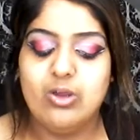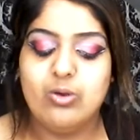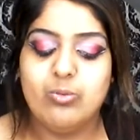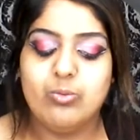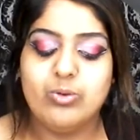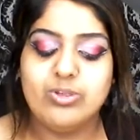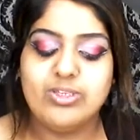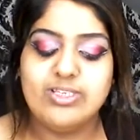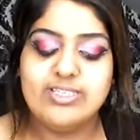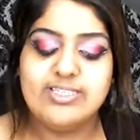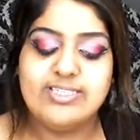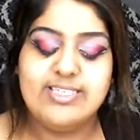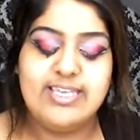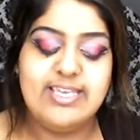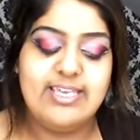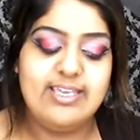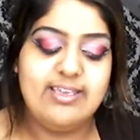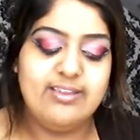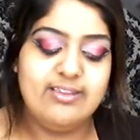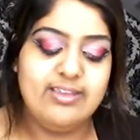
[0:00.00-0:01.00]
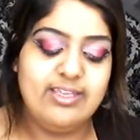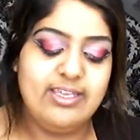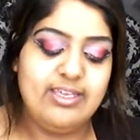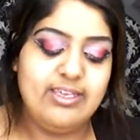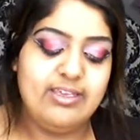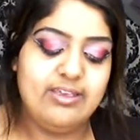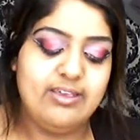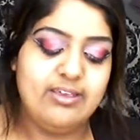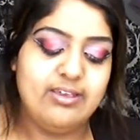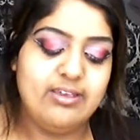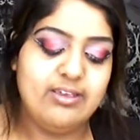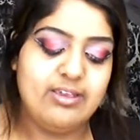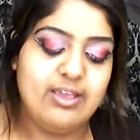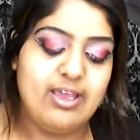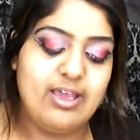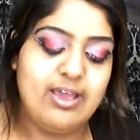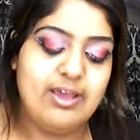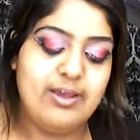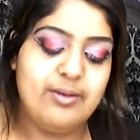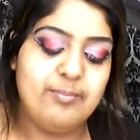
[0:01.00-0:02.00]
what the C and the
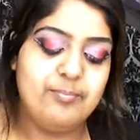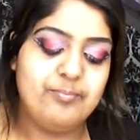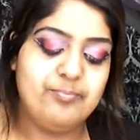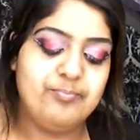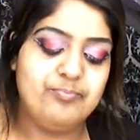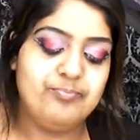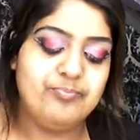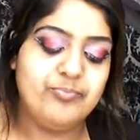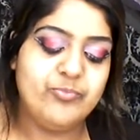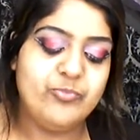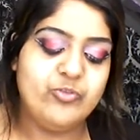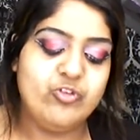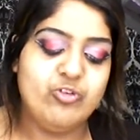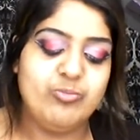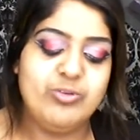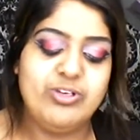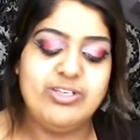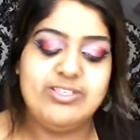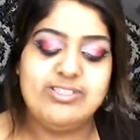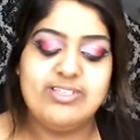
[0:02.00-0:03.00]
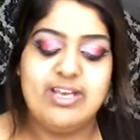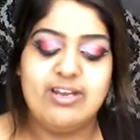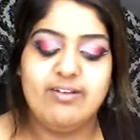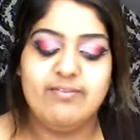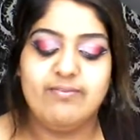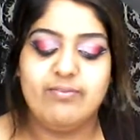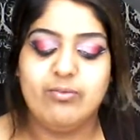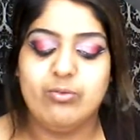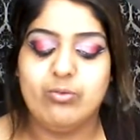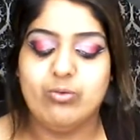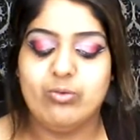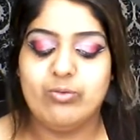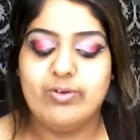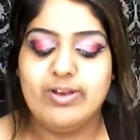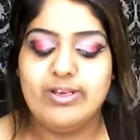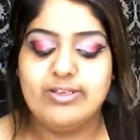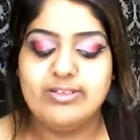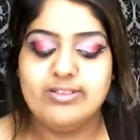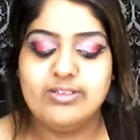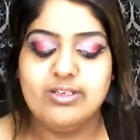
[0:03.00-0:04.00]
um, doubly stand for
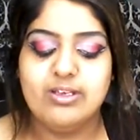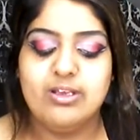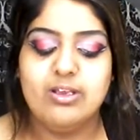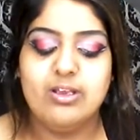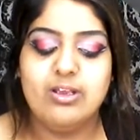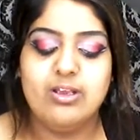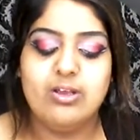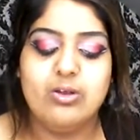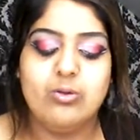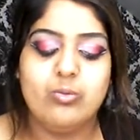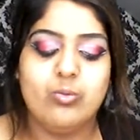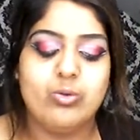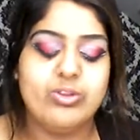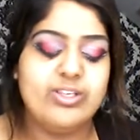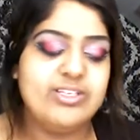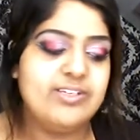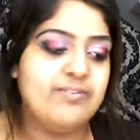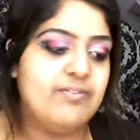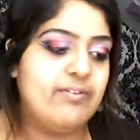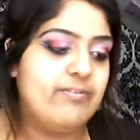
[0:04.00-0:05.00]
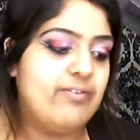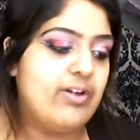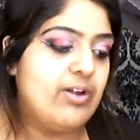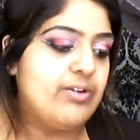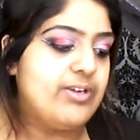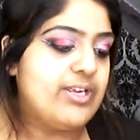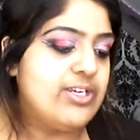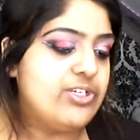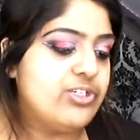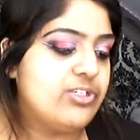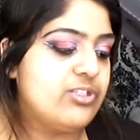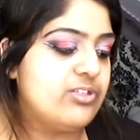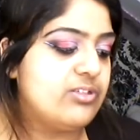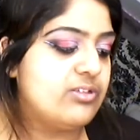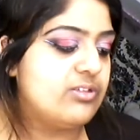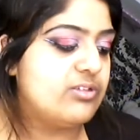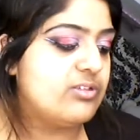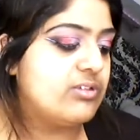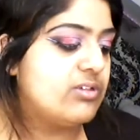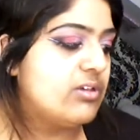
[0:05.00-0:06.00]
and what the different foundations
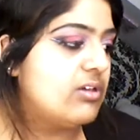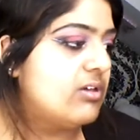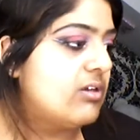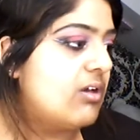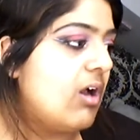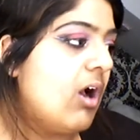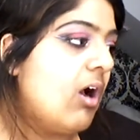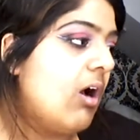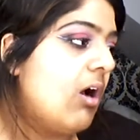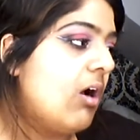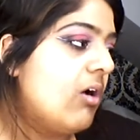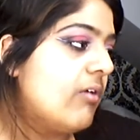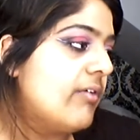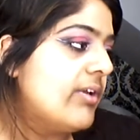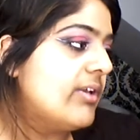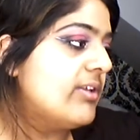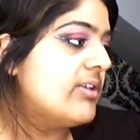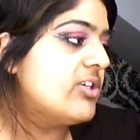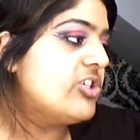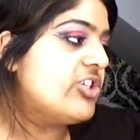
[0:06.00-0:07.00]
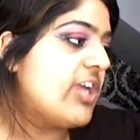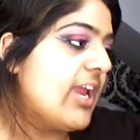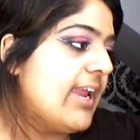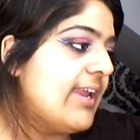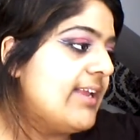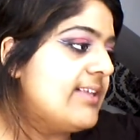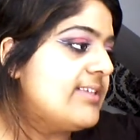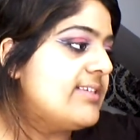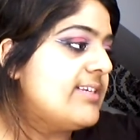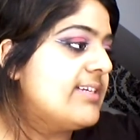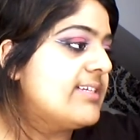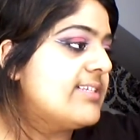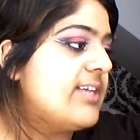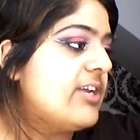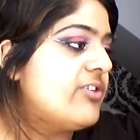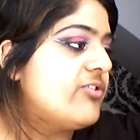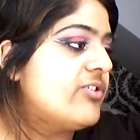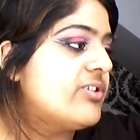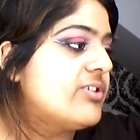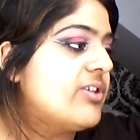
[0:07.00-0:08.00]
are and the shades and
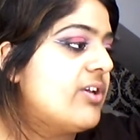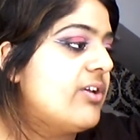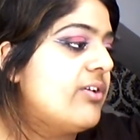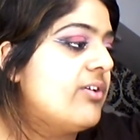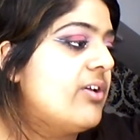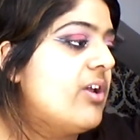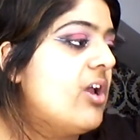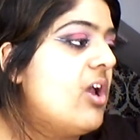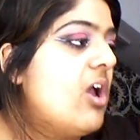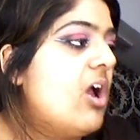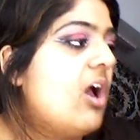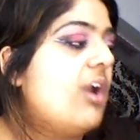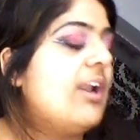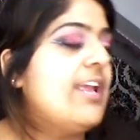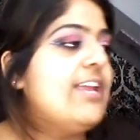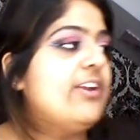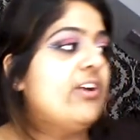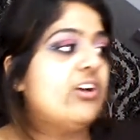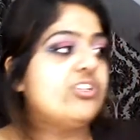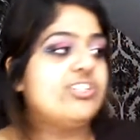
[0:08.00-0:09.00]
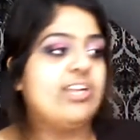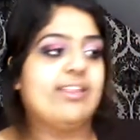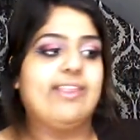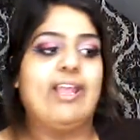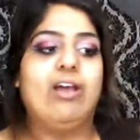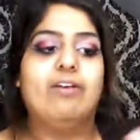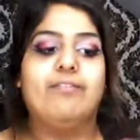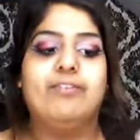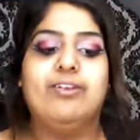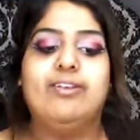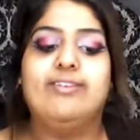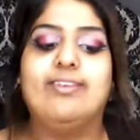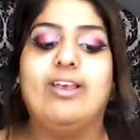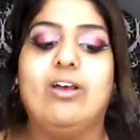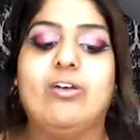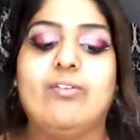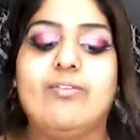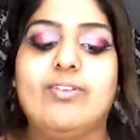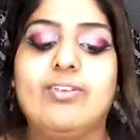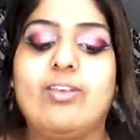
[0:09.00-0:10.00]
etc so I'll let you guys check that out for
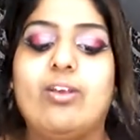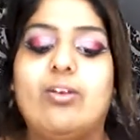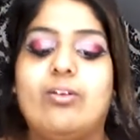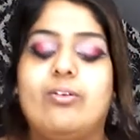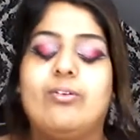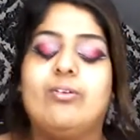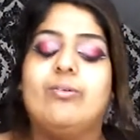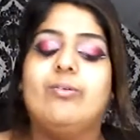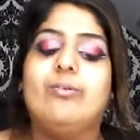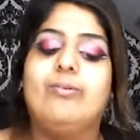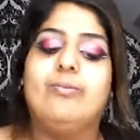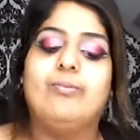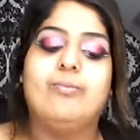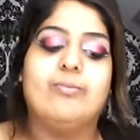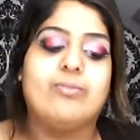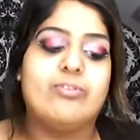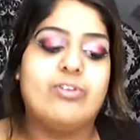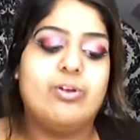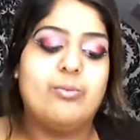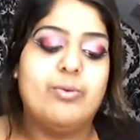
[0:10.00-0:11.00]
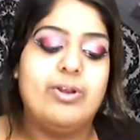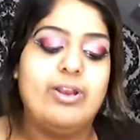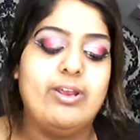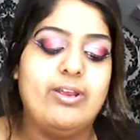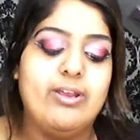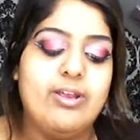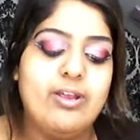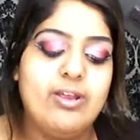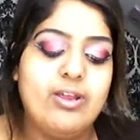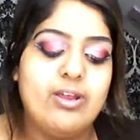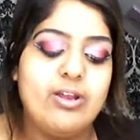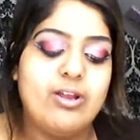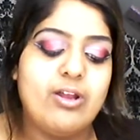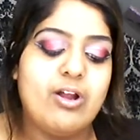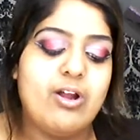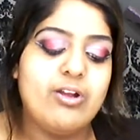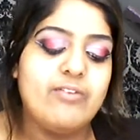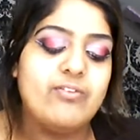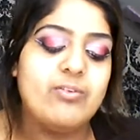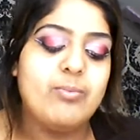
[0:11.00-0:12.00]
yourself so I don't want to
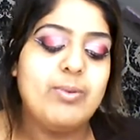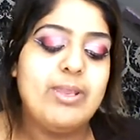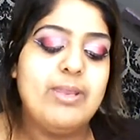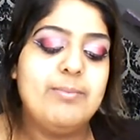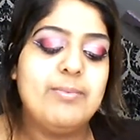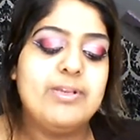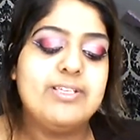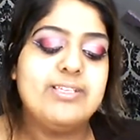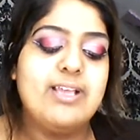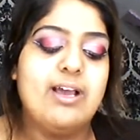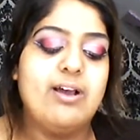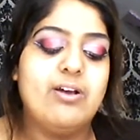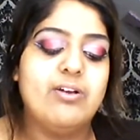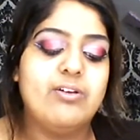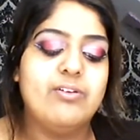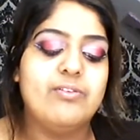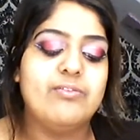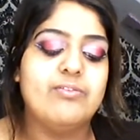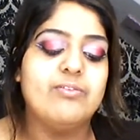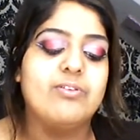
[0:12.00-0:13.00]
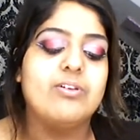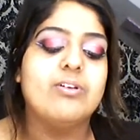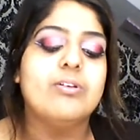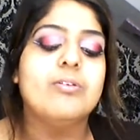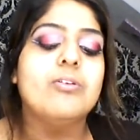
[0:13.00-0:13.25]
kind of repeat myself